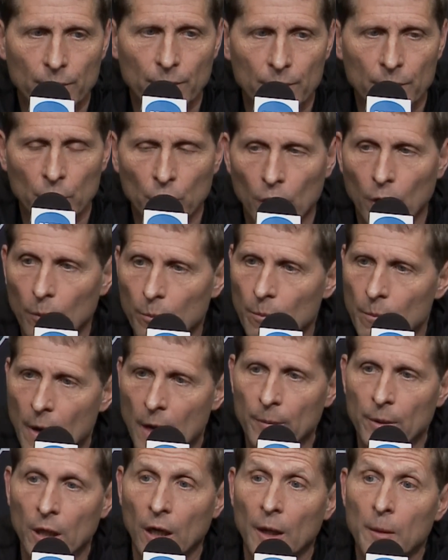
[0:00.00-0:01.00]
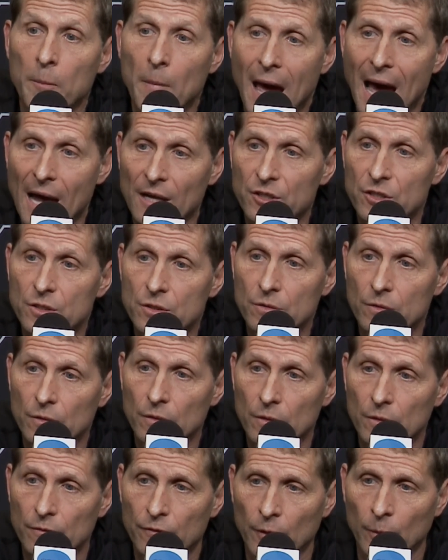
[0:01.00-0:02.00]
you know, maybe unmatched
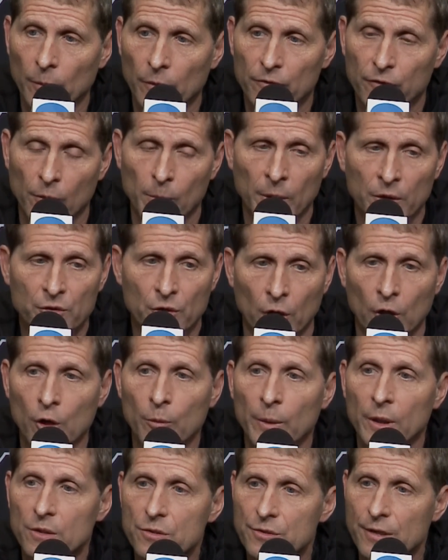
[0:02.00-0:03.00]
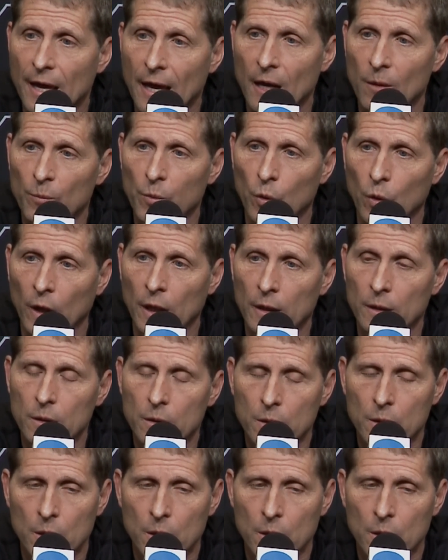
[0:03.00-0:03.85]
from, from a tournament standpoint.